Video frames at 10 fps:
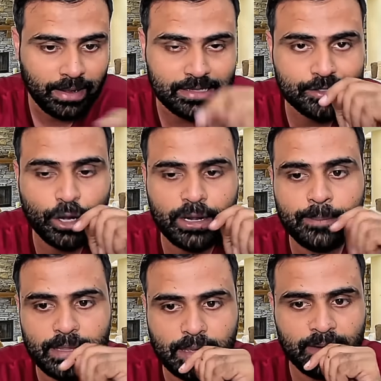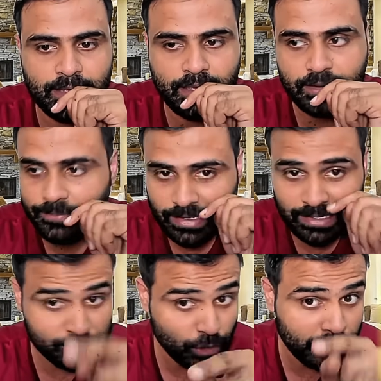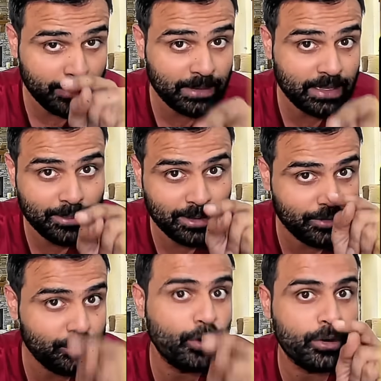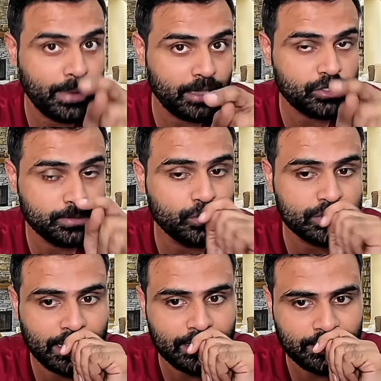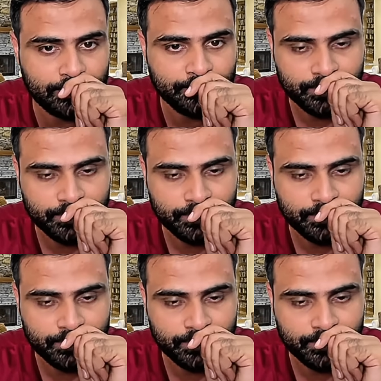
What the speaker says: It's not applicable here. It's not applicable in your match, most likely.